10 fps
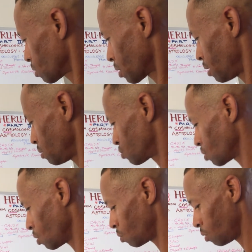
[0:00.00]
Okay,
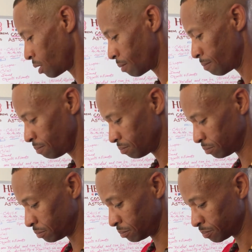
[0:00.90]
so,
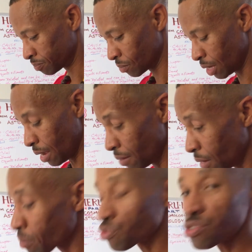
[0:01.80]
and
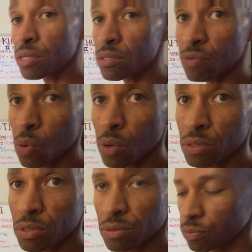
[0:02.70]
number 6, of
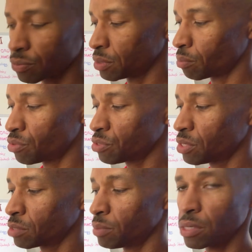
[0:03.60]
course, number
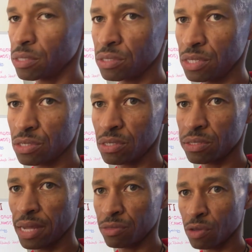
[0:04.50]
6, because this
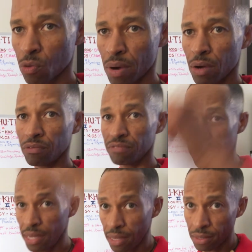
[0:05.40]
is like the crown of the
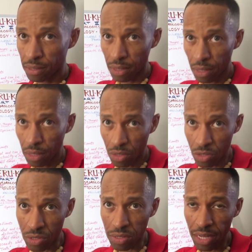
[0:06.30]
head.
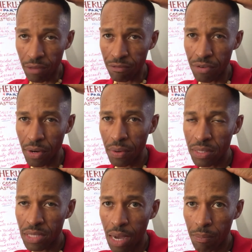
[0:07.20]
This is like the very
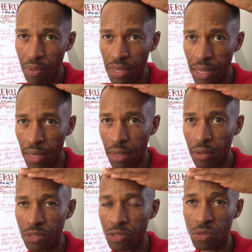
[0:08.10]
top of the head.
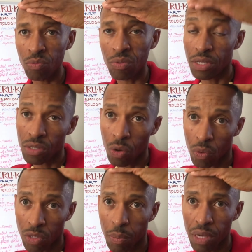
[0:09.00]
This
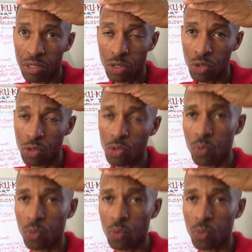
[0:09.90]
corresponds to the